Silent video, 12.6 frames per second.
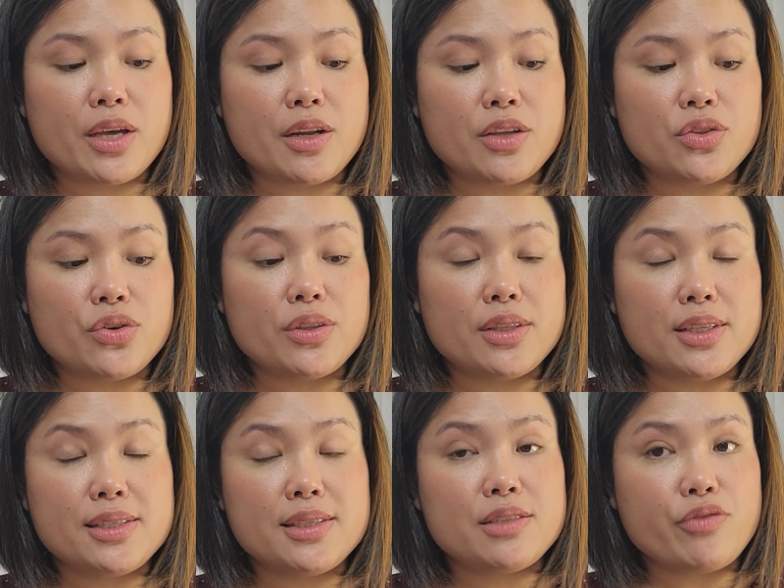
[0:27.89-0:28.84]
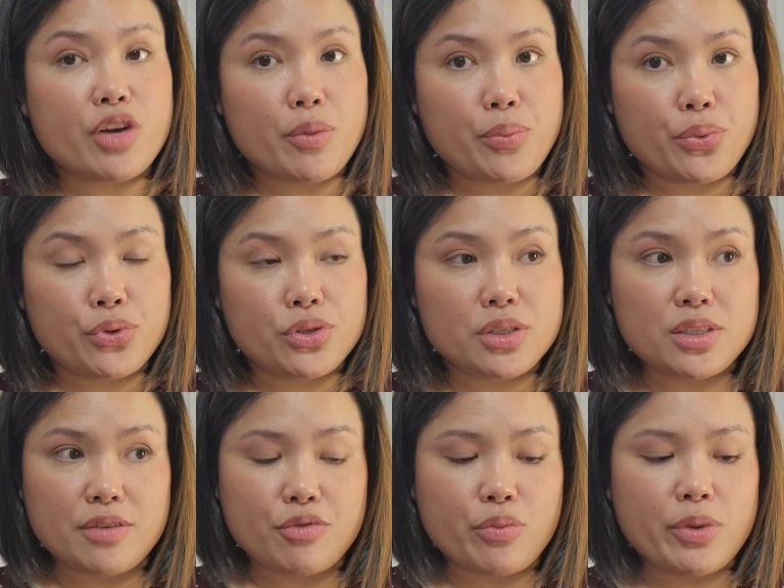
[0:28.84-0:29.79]
and I thought this is very important
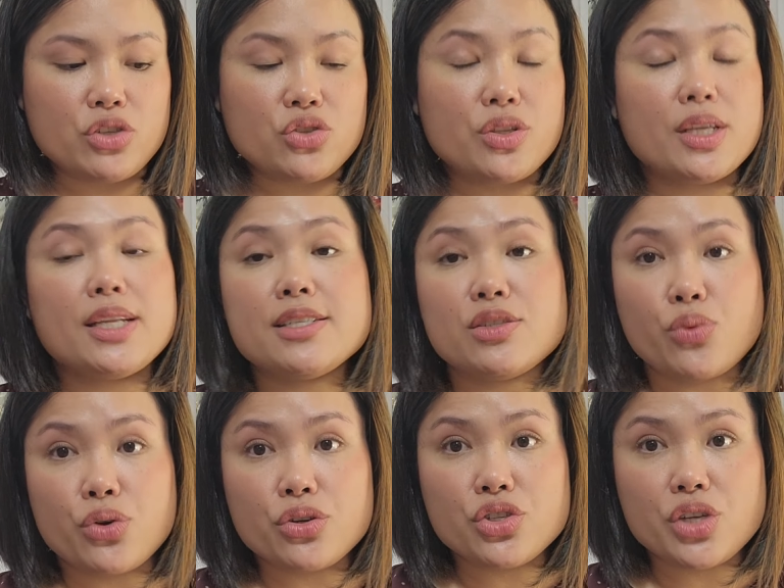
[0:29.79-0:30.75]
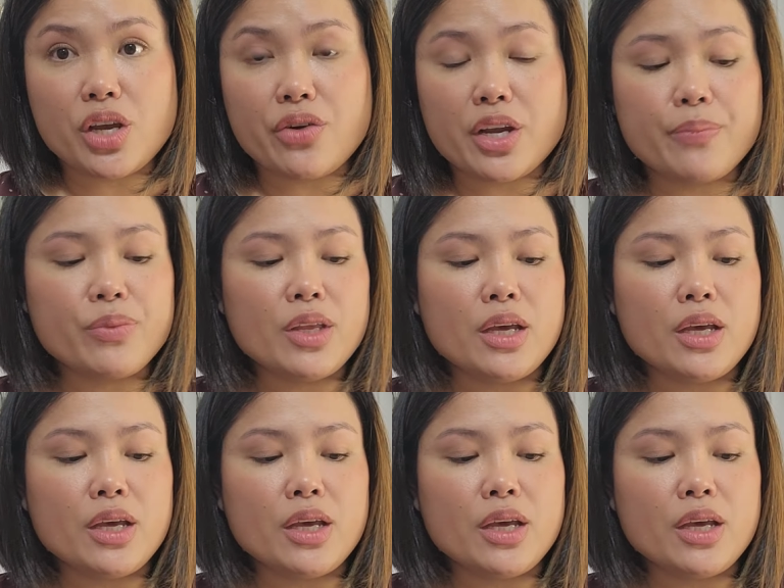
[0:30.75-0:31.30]
information and is worth sharing.